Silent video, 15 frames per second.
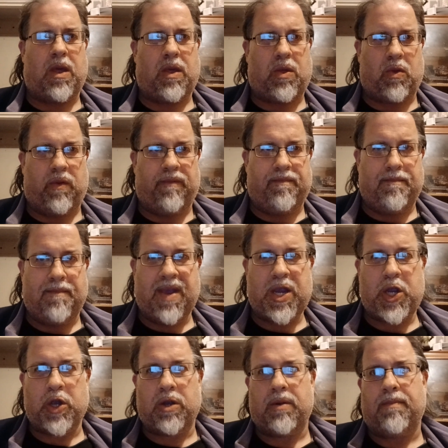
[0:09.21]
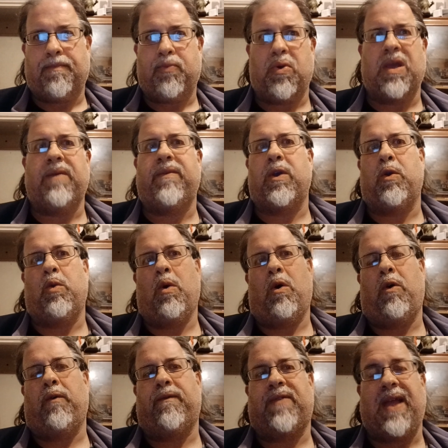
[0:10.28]
sort of mission preview
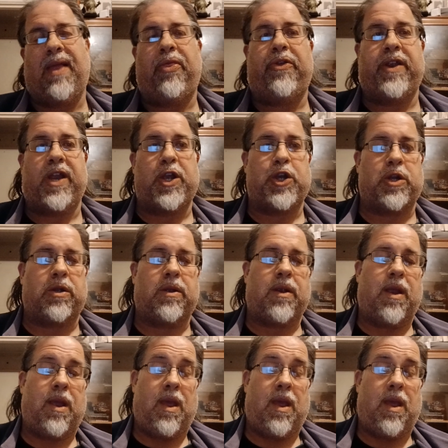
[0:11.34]
of 10th edition.